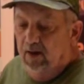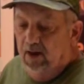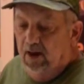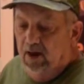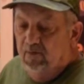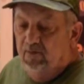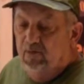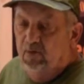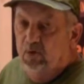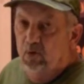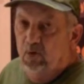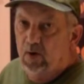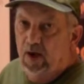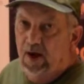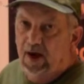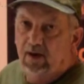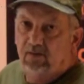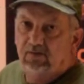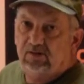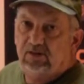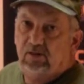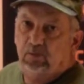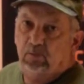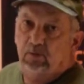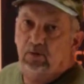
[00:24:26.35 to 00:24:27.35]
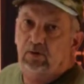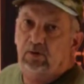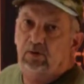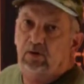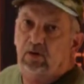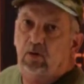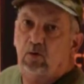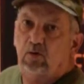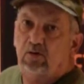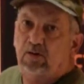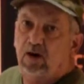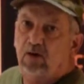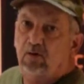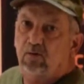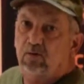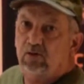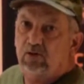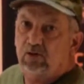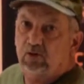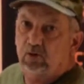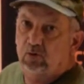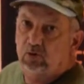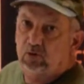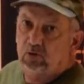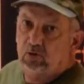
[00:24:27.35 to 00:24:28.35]
If you have someone that knows how to do
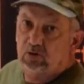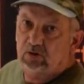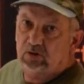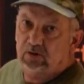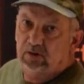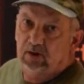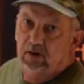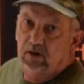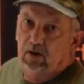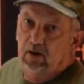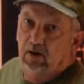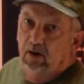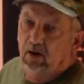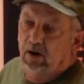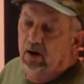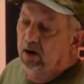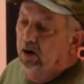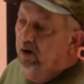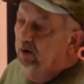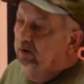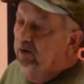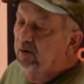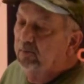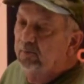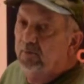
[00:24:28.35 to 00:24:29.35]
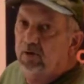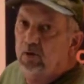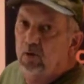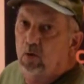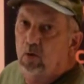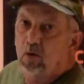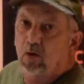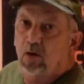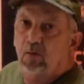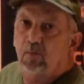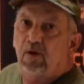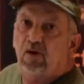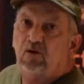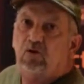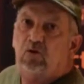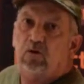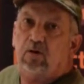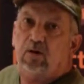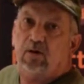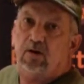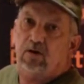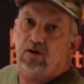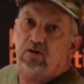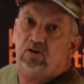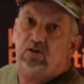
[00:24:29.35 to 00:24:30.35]
sutures, let me know and I'll make sure
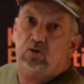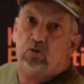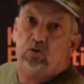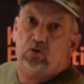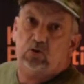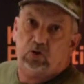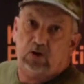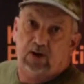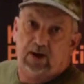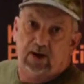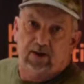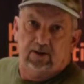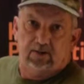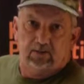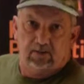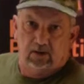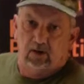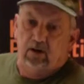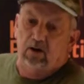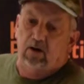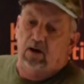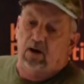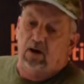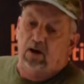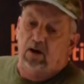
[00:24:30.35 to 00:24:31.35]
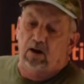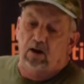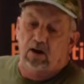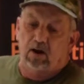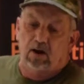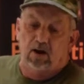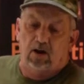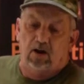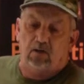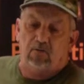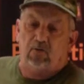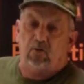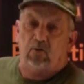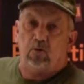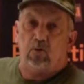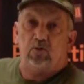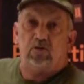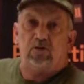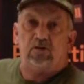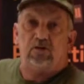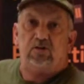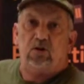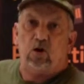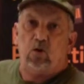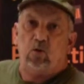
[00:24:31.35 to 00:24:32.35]
they get a suture kit. And for those
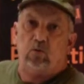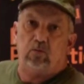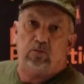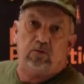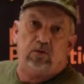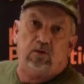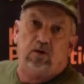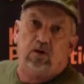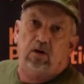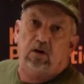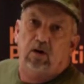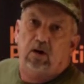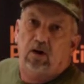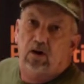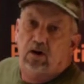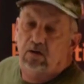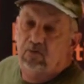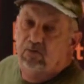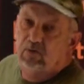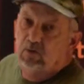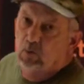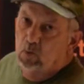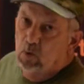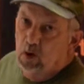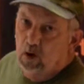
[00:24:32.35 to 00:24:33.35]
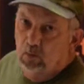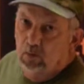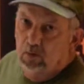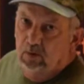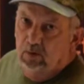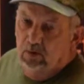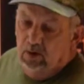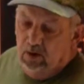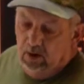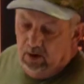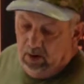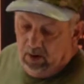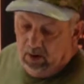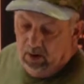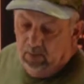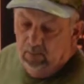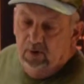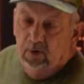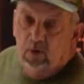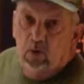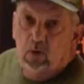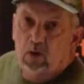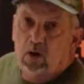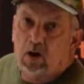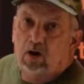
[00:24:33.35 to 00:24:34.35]
that don't, and if you want one, let me
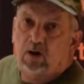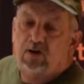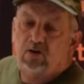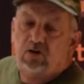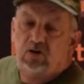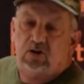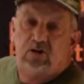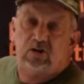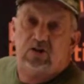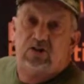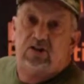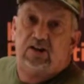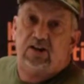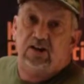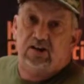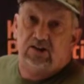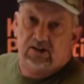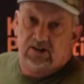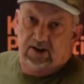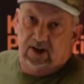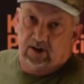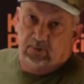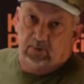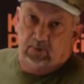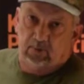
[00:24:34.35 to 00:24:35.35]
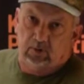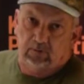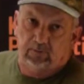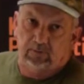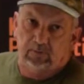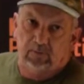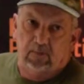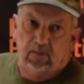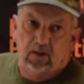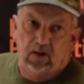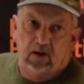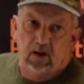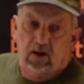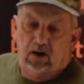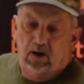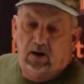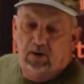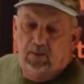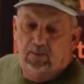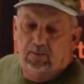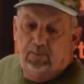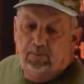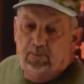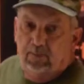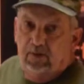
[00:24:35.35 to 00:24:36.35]
know and I'll get you the skin stapler.
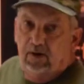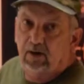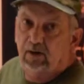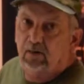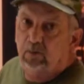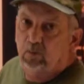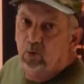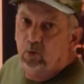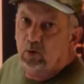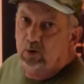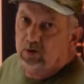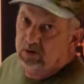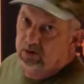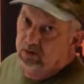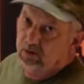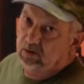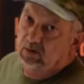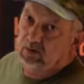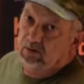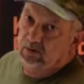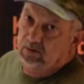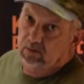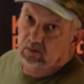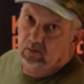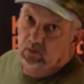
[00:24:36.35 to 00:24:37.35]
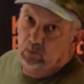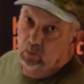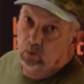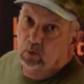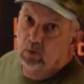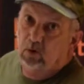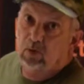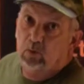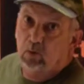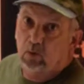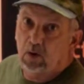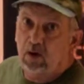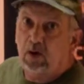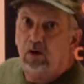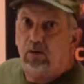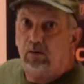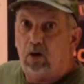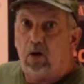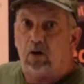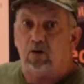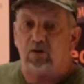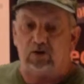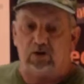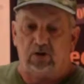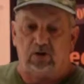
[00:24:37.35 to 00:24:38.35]
It works really well
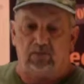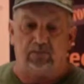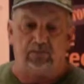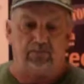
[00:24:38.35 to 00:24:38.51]
also.